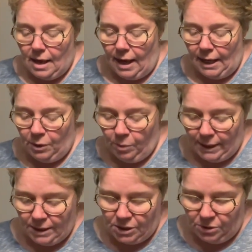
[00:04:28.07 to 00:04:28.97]
I
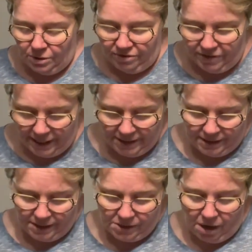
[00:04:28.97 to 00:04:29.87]
went to the vet
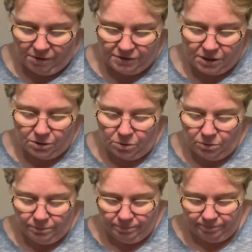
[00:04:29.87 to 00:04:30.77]
this
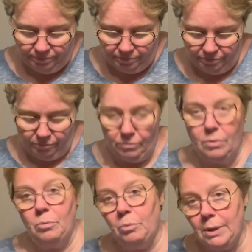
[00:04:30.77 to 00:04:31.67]
afternoon
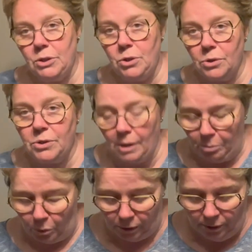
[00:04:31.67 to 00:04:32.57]
with just
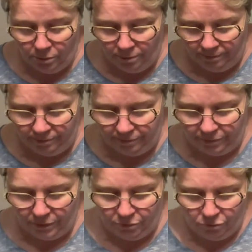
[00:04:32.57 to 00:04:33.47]
Apollo,
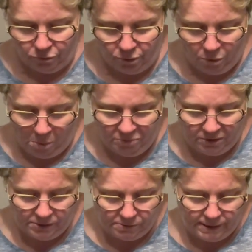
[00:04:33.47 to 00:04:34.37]
for
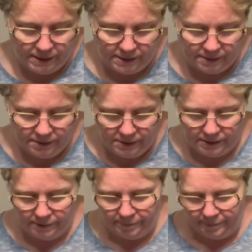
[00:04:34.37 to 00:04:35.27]
obvious
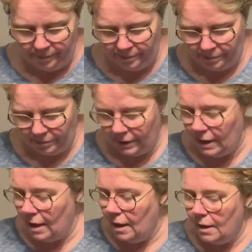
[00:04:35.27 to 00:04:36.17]
reasons,
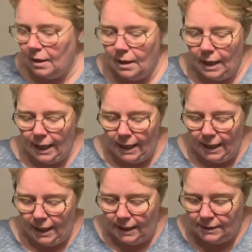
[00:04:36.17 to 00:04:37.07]

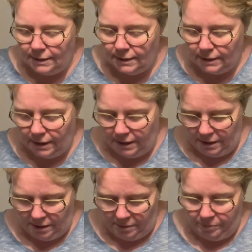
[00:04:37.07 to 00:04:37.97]
and
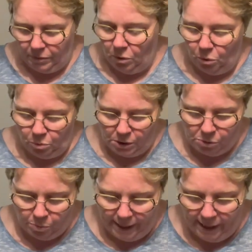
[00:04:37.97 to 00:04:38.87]
all was
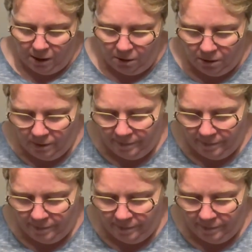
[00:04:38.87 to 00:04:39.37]
well.